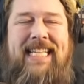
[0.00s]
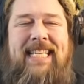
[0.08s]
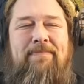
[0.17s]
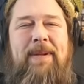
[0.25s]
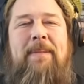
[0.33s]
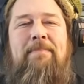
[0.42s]

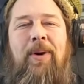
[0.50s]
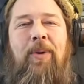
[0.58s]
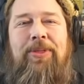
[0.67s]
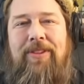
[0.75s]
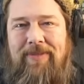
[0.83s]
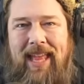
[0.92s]
beat
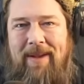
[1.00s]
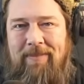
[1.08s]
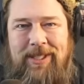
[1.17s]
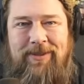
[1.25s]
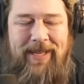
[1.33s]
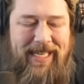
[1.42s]
both of them
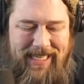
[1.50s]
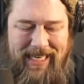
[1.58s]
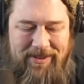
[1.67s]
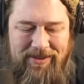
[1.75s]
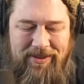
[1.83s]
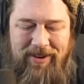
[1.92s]
once we get to
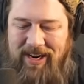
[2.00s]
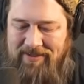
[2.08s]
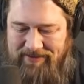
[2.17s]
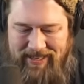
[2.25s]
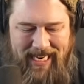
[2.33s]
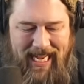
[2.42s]
Ether
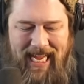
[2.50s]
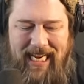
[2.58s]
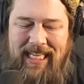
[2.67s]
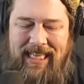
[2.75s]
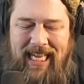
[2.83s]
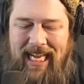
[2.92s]
Drift
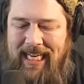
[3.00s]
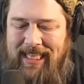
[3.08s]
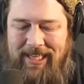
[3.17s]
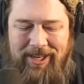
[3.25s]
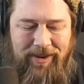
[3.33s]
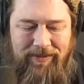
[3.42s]
in
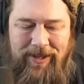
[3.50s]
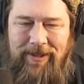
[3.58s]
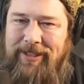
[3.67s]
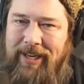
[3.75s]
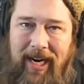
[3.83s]
the near future?